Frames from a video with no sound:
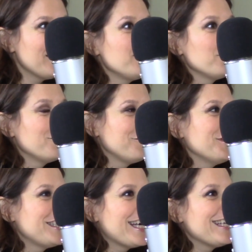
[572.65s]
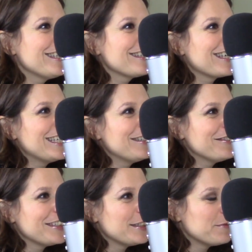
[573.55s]
to avoid that kind
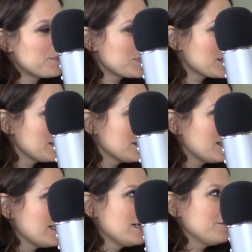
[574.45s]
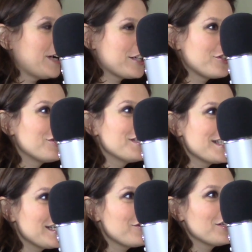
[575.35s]
of
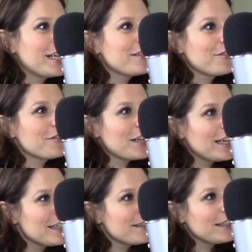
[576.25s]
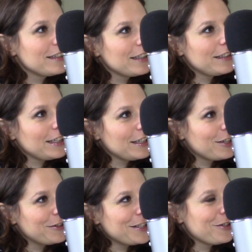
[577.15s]
rationalization exercise that they
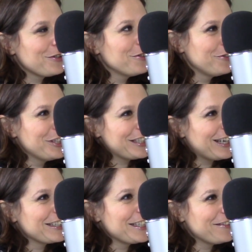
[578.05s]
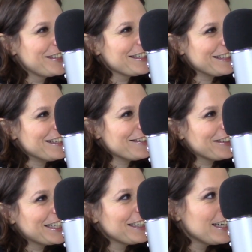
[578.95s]
go into to avoid cognitive dissonance, right?